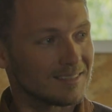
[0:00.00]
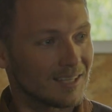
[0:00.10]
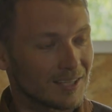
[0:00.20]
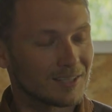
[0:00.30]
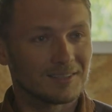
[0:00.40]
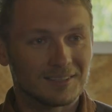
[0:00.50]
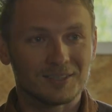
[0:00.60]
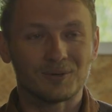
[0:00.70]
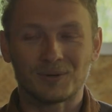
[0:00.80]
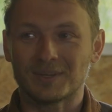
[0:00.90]
like,
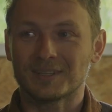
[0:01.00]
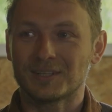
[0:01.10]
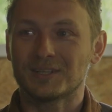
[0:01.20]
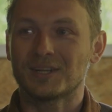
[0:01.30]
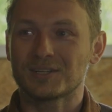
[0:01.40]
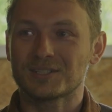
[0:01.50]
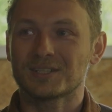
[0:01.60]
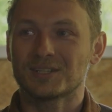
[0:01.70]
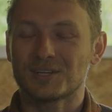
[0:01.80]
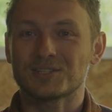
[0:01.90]
literally, there's
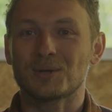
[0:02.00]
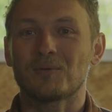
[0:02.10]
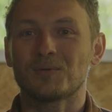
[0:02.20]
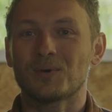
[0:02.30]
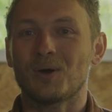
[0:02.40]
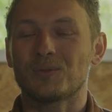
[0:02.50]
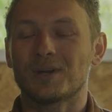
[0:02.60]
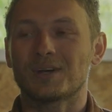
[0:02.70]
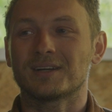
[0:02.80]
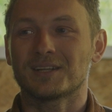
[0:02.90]
some of you out
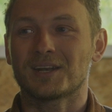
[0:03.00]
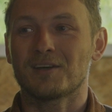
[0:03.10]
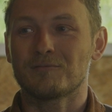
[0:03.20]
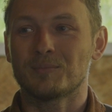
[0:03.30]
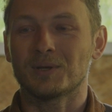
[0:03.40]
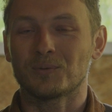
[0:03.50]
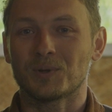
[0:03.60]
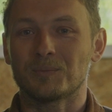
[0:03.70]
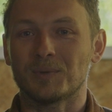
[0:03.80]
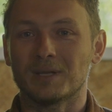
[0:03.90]
there that have been
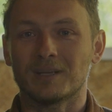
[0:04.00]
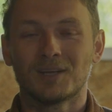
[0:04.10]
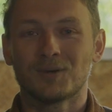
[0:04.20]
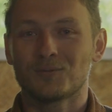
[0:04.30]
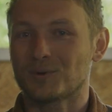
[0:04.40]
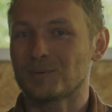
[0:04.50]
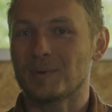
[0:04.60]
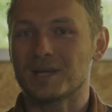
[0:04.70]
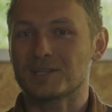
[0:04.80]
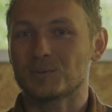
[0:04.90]
with me for the
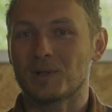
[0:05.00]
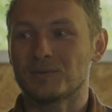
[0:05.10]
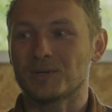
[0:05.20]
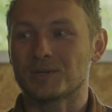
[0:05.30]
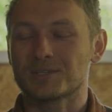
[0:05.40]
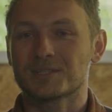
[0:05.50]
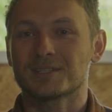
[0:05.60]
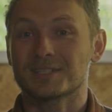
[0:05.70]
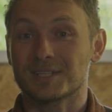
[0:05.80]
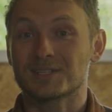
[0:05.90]
past 12 years
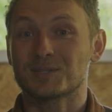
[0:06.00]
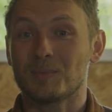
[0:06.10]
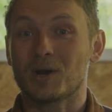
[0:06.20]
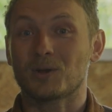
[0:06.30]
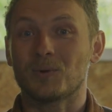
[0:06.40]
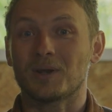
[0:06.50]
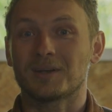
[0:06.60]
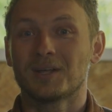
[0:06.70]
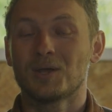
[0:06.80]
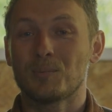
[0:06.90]
since the Mark I
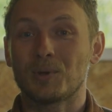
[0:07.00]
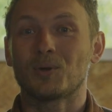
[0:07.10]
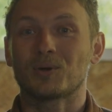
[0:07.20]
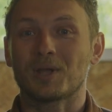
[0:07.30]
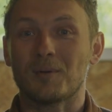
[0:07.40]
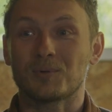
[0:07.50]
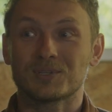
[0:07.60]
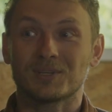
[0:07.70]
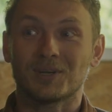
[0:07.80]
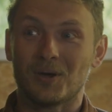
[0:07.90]
pinhole
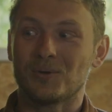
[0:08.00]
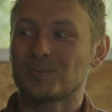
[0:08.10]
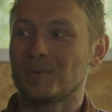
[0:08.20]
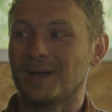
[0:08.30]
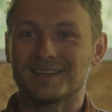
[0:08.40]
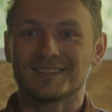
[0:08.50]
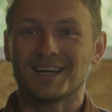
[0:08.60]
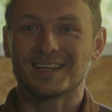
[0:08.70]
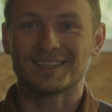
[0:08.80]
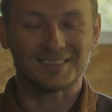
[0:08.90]
cameras, and now you're buying the
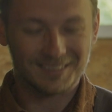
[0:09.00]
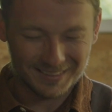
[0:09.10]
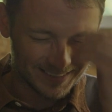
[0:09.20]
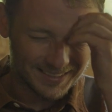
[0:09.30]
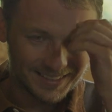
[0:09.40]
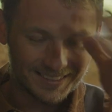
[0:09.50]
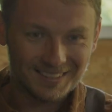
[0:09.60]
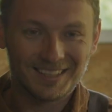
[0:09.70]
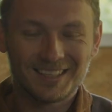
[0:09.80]
Eikan, which is just